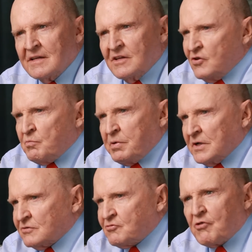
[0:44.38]
You
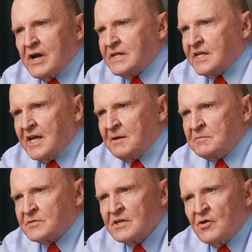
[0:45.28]
build great
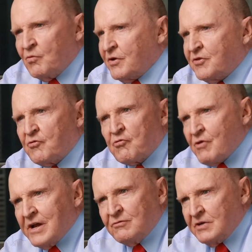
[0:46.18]
teams with
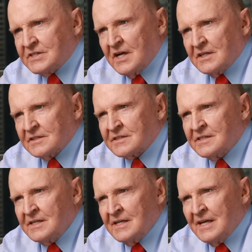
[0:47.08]
great results.
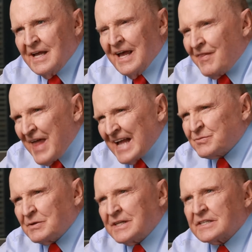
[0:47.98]
And that's
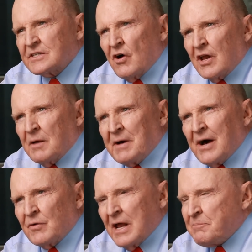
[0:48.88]
what this is all
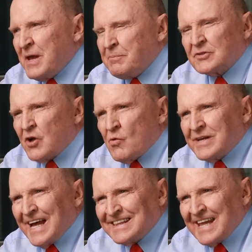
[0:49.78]
about. And people don't
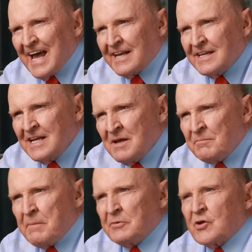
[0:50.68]
get that.
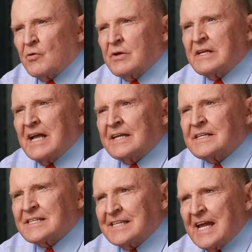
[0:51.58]
People don't
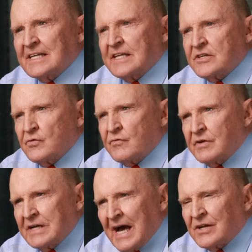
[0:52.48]
understand that you've
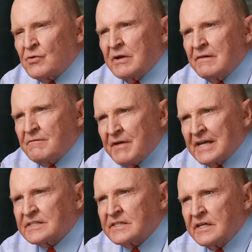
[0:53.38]
got to
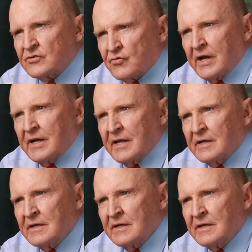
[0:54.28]
invest in training.